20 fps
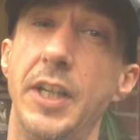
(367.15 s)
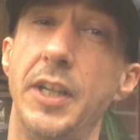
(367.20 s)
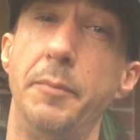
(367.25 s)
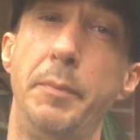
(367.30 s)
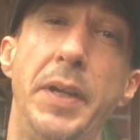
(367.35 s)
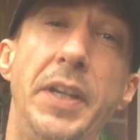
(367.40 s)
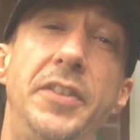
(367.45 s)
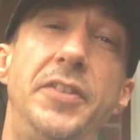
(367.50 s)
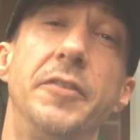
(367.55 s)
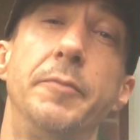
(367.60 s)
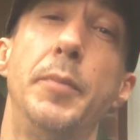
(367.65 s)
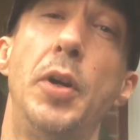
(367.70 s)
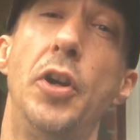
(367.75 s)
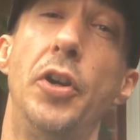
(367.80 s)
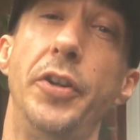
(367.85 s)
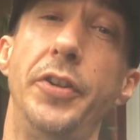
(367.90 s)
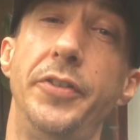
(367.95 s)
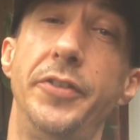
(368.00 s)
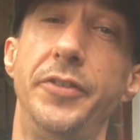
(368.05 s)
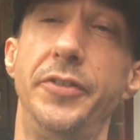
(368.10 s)
peace of
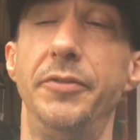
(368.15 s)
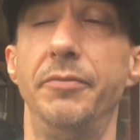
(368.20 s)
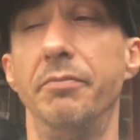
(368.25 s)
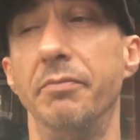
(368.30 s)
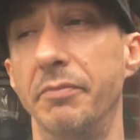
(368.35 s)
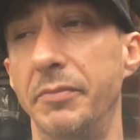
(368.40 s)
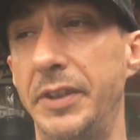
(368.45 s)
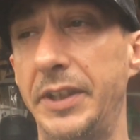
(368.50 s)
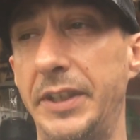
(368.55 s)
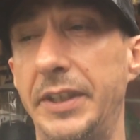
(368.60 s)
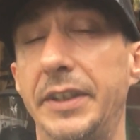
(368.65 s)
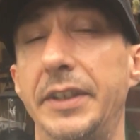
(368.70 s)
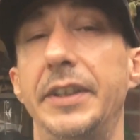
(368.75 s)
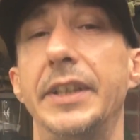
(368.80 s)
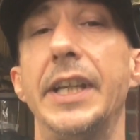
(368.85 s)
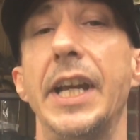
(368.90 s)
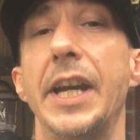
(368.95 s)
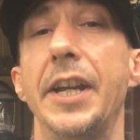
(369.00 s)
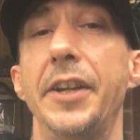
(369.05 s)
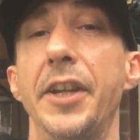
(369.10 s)
mind,
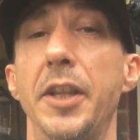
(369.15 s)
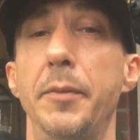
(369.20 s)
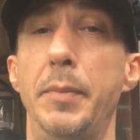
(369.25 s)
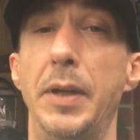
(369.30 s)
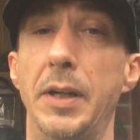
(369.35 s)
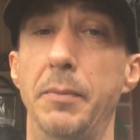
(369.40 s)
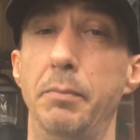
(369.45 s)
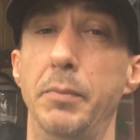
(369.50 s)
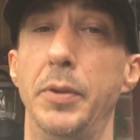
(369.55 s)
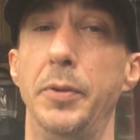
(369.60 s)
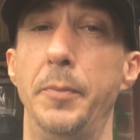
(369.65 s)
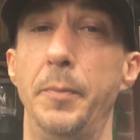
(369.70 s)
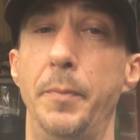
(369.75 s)
get another pump.